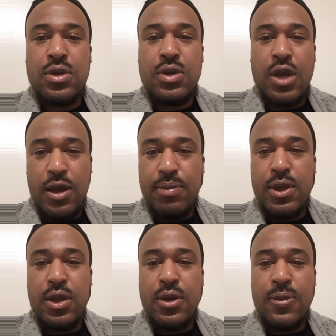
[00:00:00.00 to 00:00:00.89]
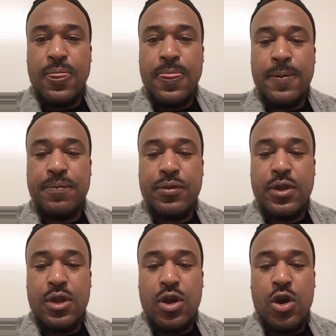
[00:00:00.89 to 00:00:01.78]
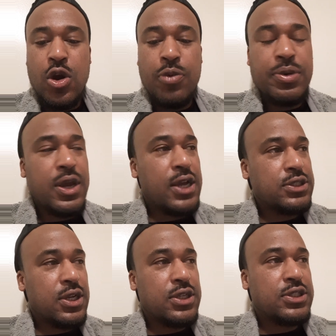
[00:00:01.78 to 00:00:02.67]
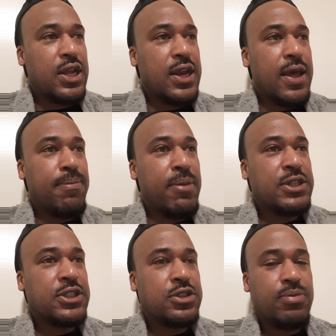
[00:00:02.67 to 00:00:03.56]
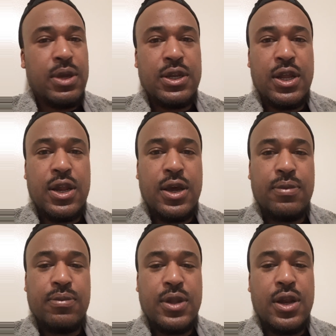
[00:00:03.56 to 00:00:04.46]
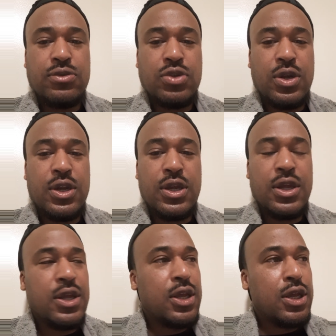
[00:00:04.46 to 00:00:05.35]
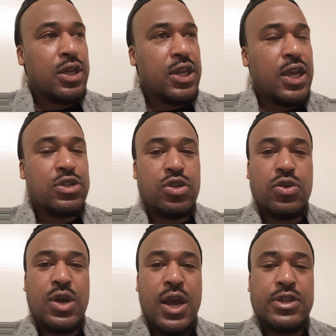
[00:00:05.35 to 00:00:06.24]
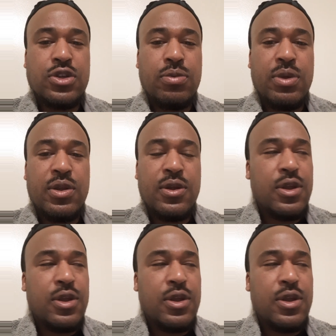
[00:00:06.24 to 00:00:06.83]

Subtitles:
You know what I mean? I hope you guys understand that message, man, that I'm trying to kick to you guys, homie.